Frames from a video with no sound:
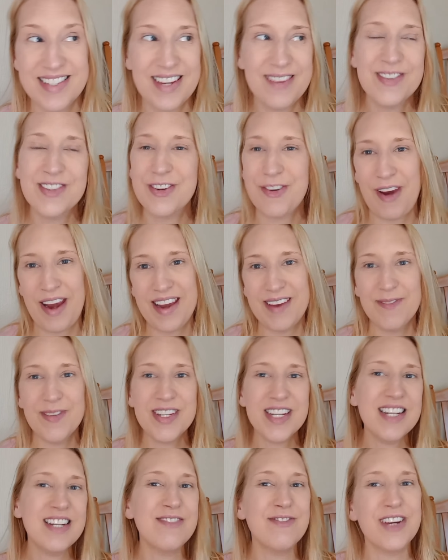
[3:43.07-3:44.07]
It was great. We
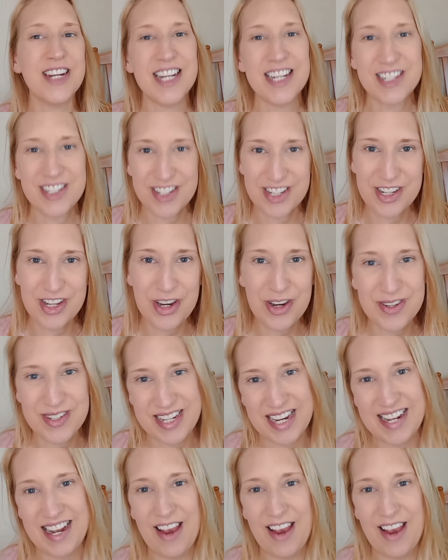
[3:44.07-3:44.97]
didn't really use it